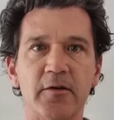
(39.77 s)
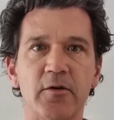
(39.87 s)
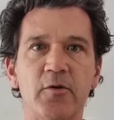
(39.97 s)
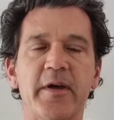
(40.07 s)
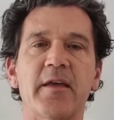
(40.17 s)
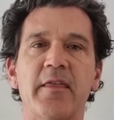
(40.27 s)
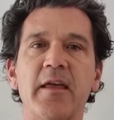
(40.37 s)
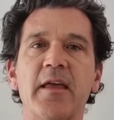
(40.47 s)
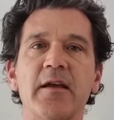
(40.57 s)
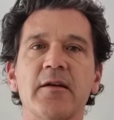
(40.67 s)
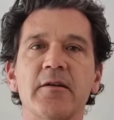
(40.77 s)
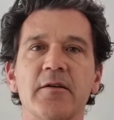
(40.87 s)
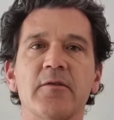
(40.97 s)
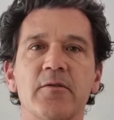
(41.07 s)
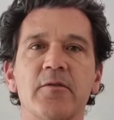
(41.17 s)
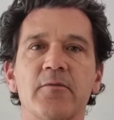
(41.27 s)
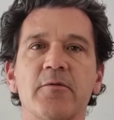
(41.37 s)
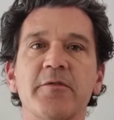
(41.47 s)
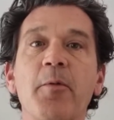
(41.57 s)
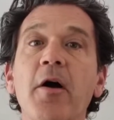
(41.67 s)
quick thinking
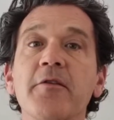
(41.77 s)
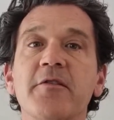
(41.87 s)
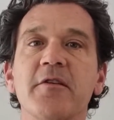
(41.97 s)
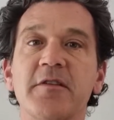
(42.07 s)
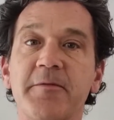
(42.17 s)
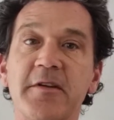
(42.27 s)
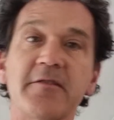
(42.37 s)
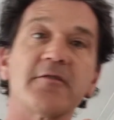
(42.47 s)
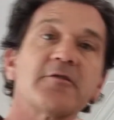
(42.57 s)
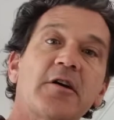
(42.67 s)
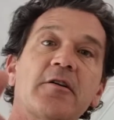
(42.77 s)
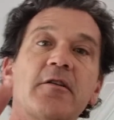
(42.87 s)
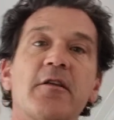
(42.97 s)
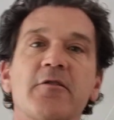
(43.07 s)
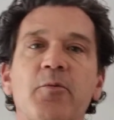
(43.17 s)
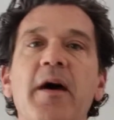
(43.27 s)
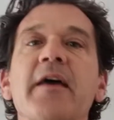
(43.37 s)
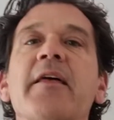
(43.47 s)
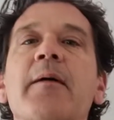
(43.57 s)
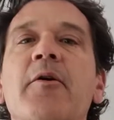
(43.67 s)
response is, if it doesn't turn this way,
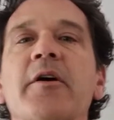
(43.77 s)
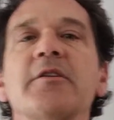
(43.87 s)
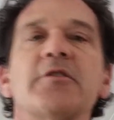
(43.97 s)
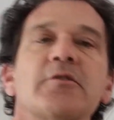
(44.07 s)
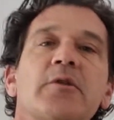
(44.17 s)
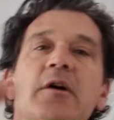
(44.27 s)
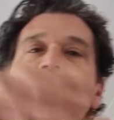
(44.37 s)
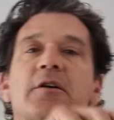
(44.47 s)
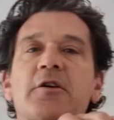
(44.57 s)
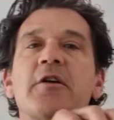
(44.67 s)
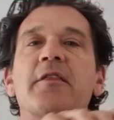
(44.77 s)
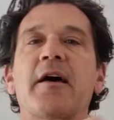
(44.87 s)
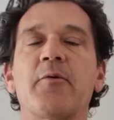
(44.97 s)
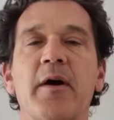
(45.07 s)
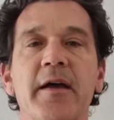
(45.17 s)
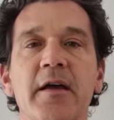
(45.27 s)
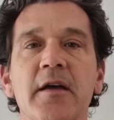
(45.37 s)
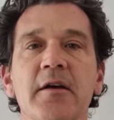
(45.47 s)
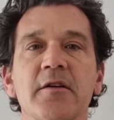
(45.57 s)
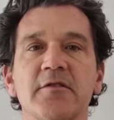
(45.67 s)
then I'm going to turn it that way.
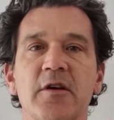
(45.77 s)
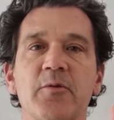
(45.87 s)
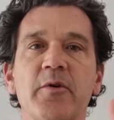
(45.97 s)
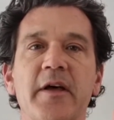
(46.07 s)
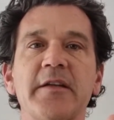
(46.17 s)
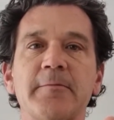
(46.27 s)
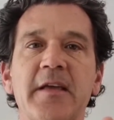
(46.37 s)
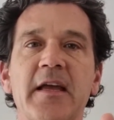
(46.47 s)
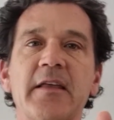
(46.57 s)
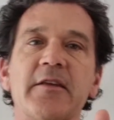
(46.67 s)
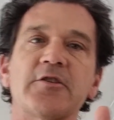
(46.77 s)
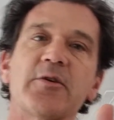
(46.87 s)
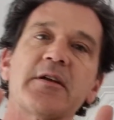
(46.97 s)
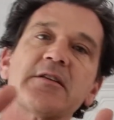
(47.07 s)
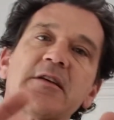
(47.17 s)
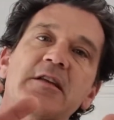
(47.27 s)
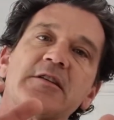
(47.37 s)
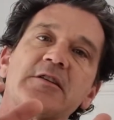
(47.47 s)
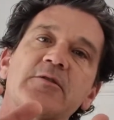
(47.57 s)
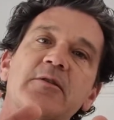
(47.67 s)
So we'll end up taking the joint
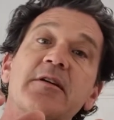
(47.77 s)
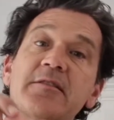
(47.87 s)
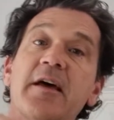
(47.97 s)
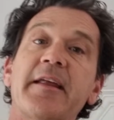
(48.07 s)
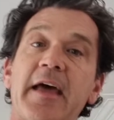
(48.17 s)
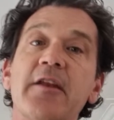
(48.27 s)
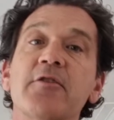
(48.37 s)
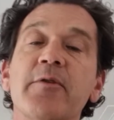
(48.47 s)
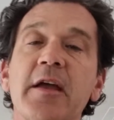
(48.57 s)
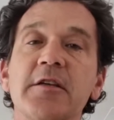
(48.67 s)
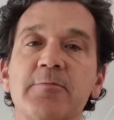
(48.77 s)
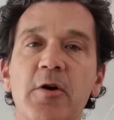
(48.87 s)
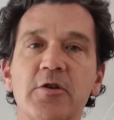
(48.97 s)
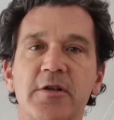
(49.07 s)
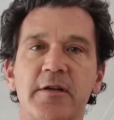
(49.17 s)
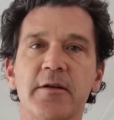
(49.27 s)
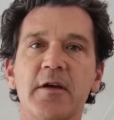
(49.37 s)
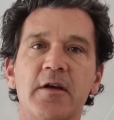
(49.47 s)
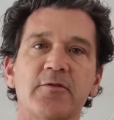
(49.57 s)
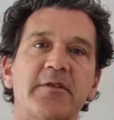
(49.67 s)
into an end range motion.
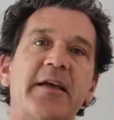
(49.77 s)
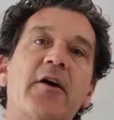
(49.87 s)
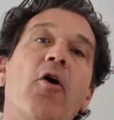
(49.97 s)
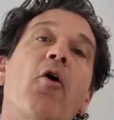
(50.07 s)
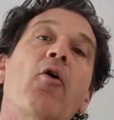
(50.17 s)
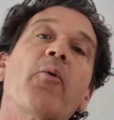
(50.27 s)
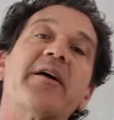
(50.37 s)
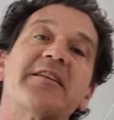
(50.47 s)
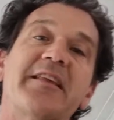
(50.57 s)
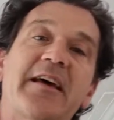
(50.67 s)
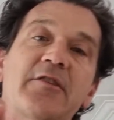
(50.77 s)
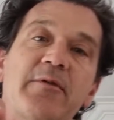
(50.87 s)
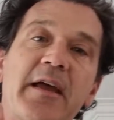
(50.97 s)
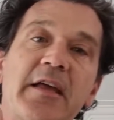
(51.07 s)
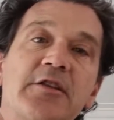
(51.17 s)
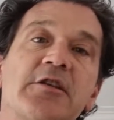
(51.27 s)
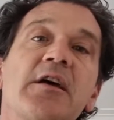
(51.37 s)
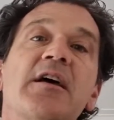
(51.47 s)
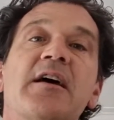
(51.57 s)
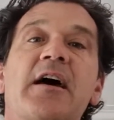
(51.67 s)
So we take it all the way to the end range,
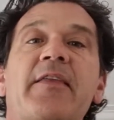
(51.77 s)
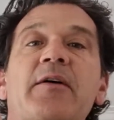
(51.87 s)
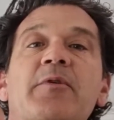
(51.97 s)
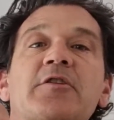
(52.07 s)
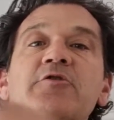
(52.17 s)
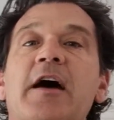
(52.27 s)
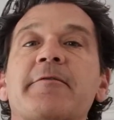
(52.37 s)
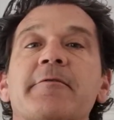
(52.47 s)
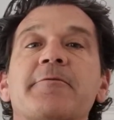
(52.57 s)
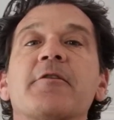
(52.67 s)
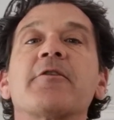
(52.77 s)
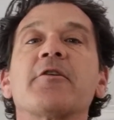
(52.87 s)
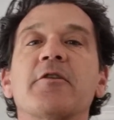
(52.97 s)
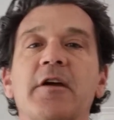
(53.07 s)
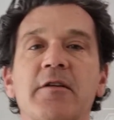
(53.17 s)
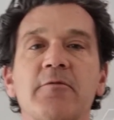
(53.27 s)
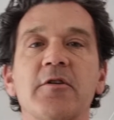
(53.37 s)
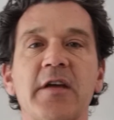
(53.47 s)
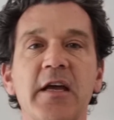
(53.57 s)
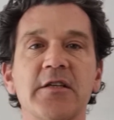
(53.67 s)
and then we drive it further in
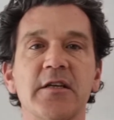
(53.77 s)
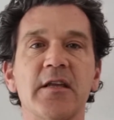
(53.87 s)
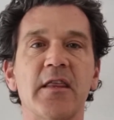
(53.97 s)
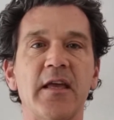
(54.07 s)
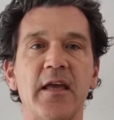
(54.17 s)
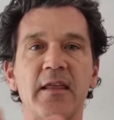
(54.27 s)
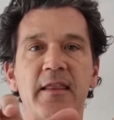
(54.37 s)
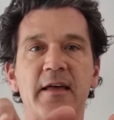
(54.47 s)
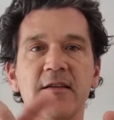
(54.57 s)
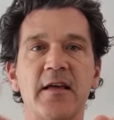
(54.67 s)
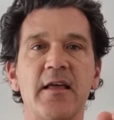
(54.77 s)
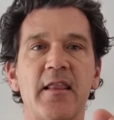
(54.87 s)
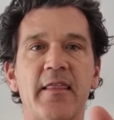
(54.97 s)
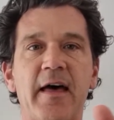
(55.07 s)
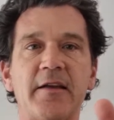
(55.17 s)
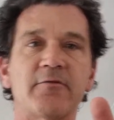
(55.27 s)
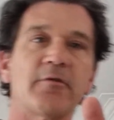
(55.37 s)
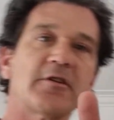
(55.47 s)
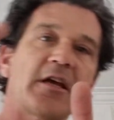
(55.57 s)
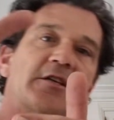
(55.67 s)
rotation, thinking that that
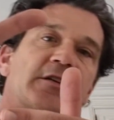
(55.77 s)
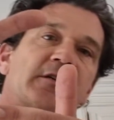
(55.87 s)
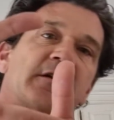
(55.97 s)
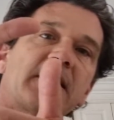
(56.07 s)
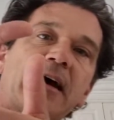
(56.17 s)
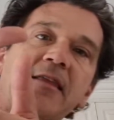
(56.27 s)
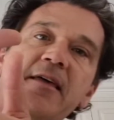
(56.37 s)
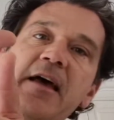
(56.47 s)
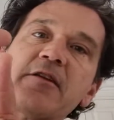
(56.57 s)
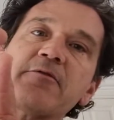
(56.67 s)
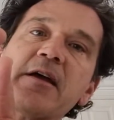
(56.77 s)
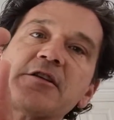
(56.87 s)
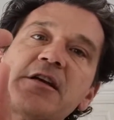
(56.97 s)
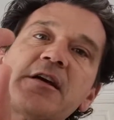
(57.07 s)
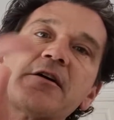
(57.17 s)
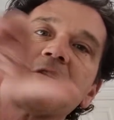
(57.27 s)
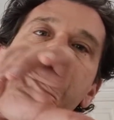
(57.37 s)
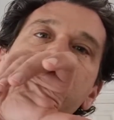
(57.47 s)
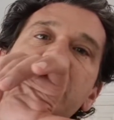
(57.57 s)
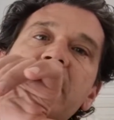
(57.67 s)
rotation at the end range
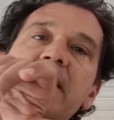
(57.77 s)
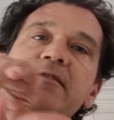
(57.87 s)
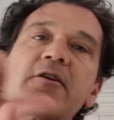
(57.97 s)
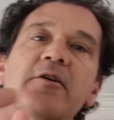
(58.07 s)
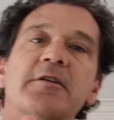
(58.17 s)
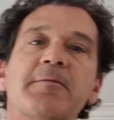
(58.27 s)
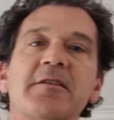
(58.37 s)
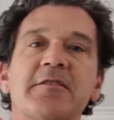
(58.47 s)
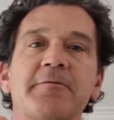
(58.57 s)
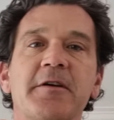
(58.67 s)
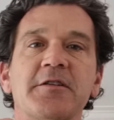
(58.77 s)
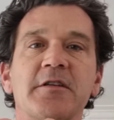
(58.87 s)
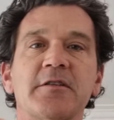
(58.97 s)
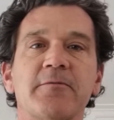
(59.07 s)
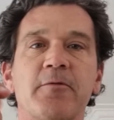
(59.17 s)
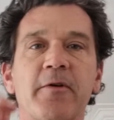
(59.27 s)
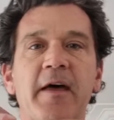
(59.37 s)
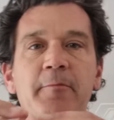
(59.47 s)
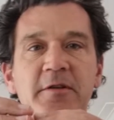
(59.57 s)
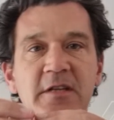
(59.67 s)
here is going to be sufficient for
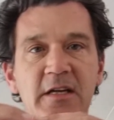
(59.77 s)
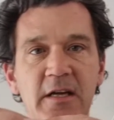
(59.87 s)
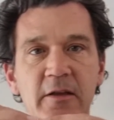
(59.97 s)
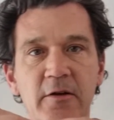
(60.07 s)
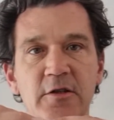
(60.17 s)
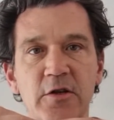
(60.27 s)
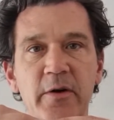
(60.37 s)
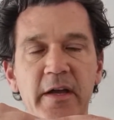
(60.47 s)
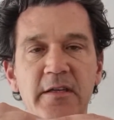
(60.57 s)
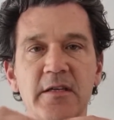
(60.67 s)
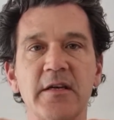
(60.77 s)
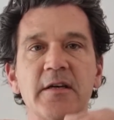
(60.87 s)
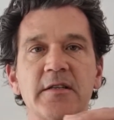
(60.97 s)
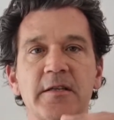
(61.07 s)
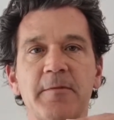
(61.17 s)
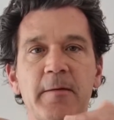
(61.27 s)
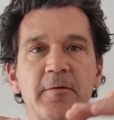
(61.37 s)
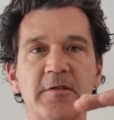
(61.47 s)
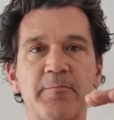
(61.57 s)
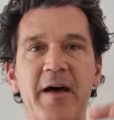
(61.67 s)
that particular joint to be able
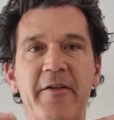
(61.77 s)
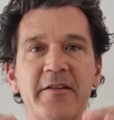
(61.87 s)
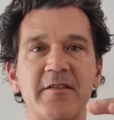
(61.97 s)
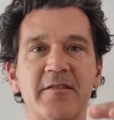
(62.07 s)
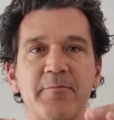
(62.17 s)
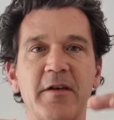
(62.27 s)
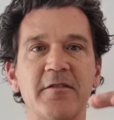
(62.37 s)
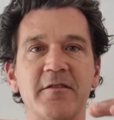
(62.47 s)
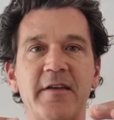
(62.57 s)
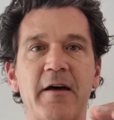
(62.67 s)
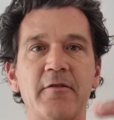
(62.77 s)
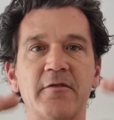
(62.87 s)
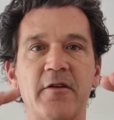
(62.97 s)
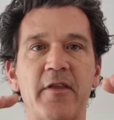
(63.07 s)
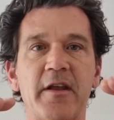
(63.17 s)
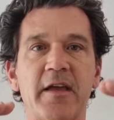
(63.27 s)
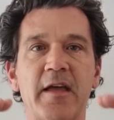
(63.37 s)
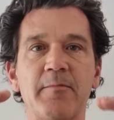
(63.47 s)
to balance its muscles out so that it can